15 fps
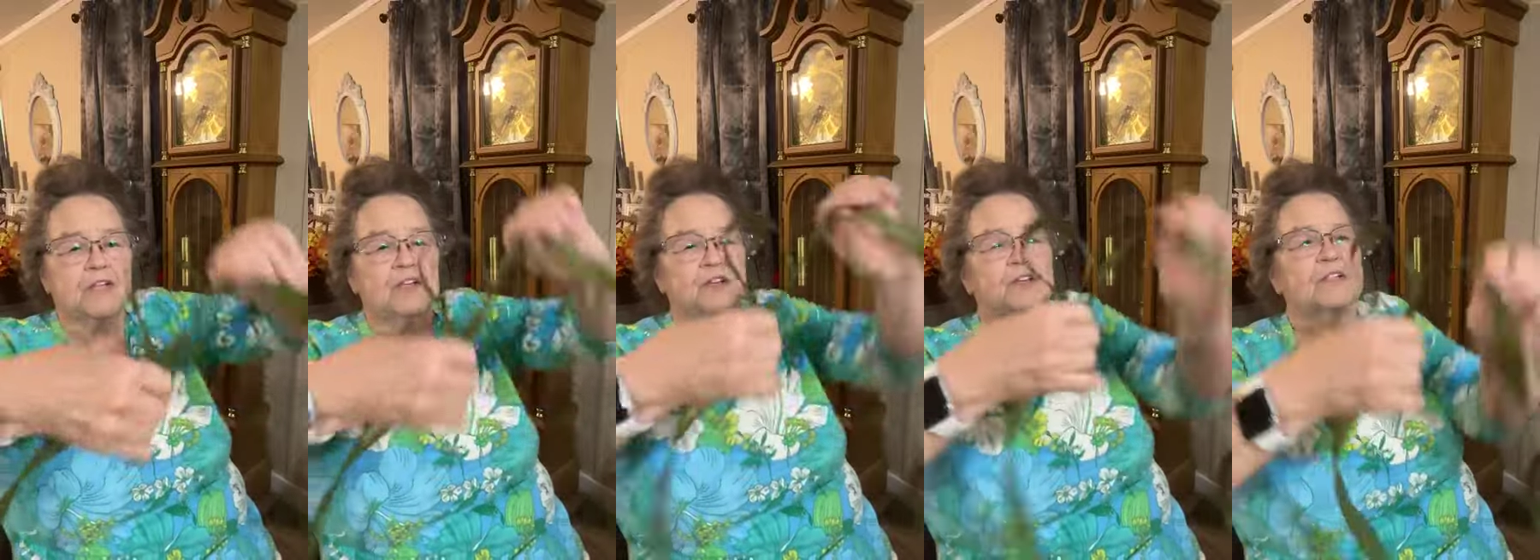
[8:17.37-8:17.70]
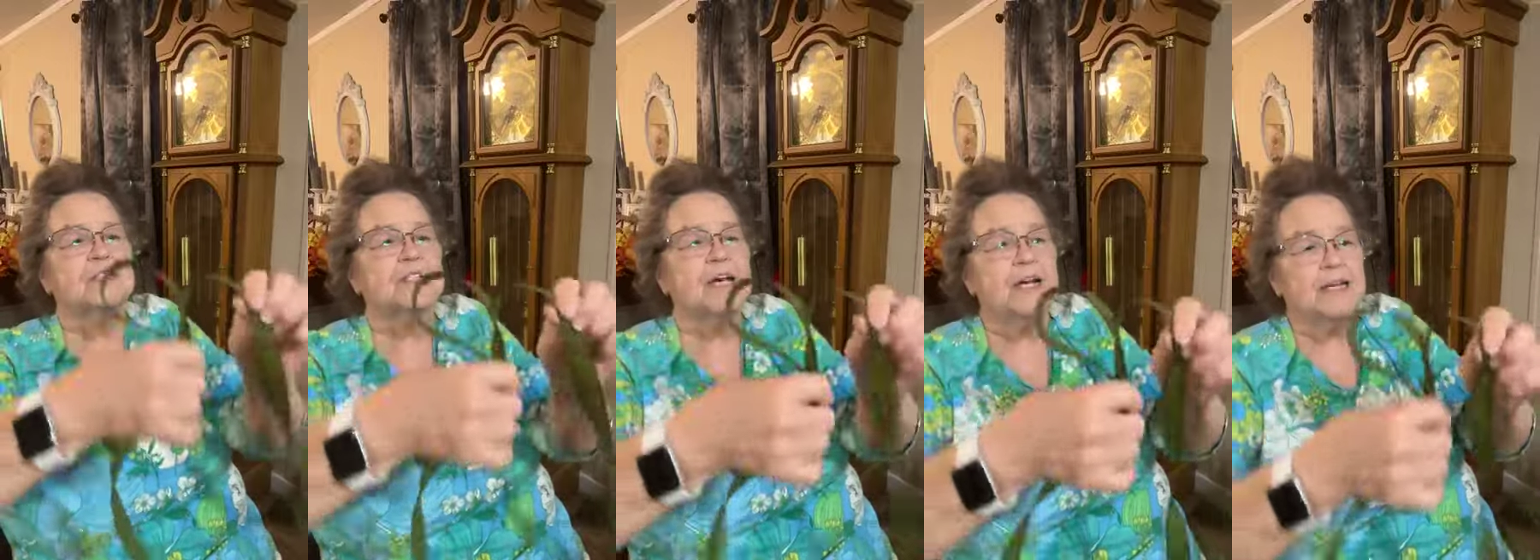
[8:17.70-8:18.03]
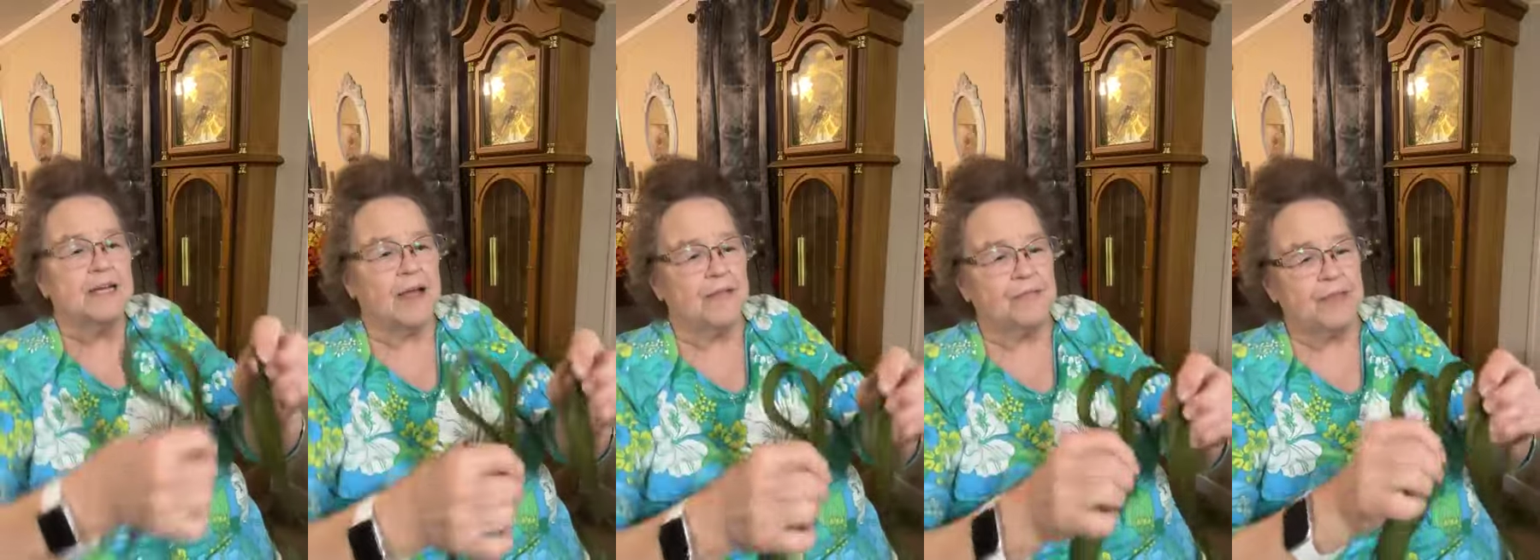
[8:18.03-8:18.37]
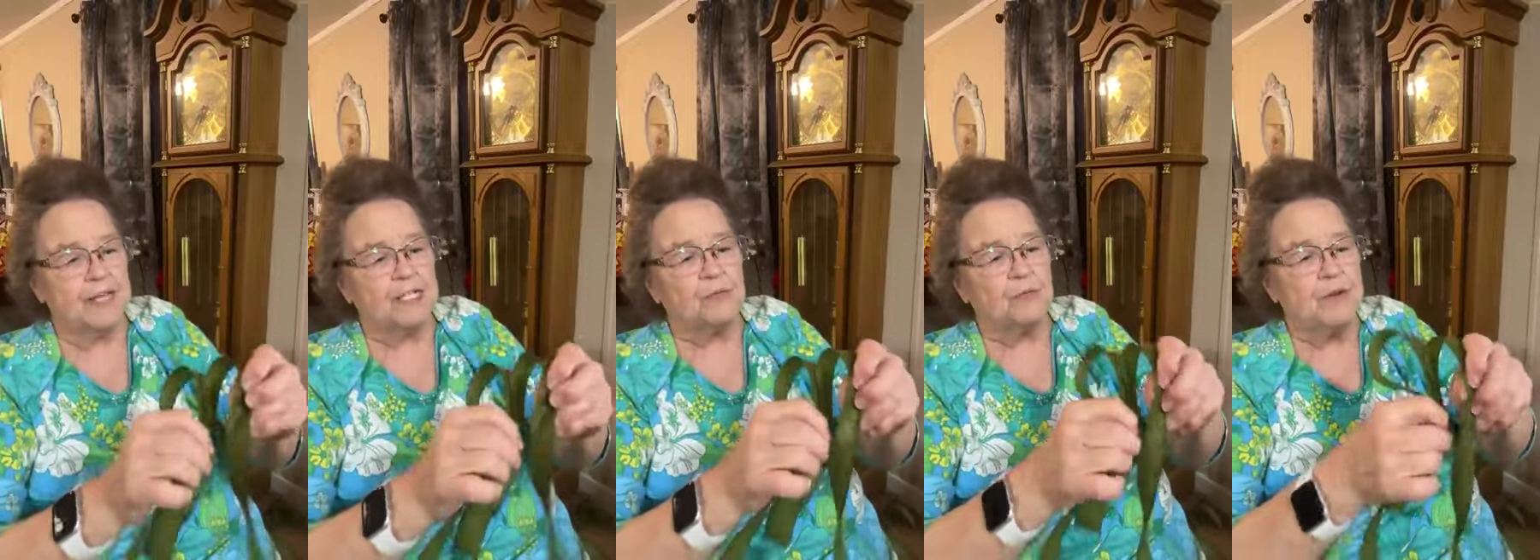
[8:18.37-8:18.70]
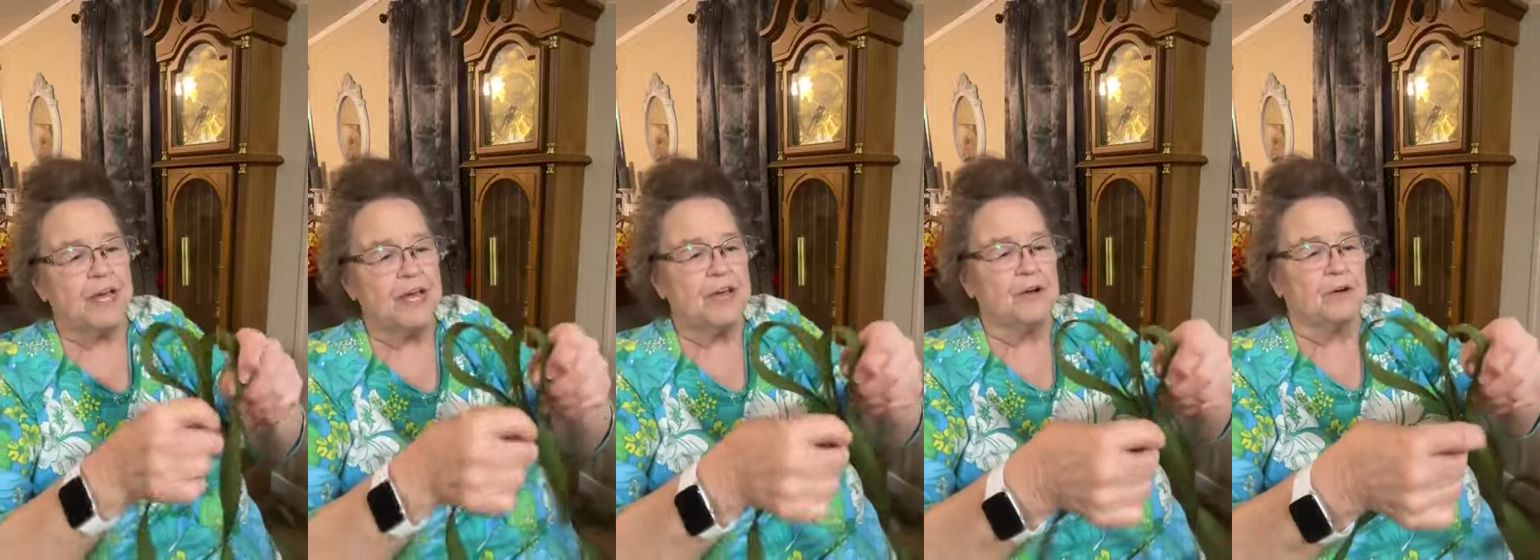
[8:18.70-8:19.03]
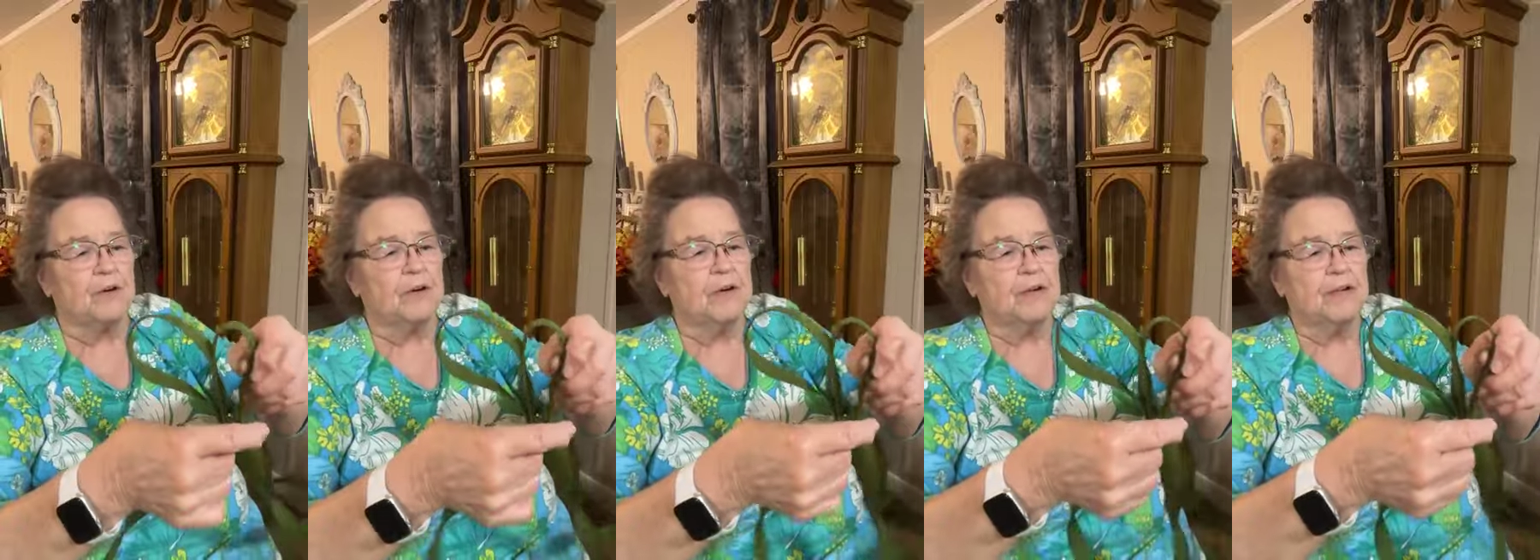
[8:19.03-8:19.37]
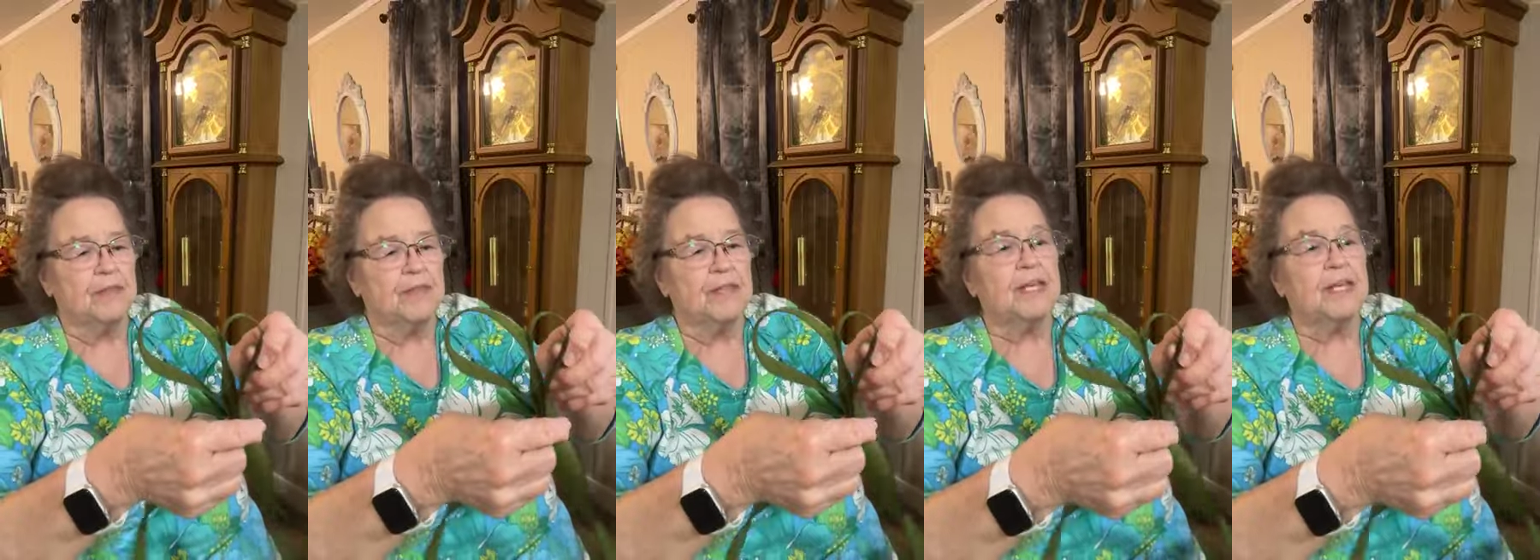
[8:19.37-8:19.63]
And you just, now this one here,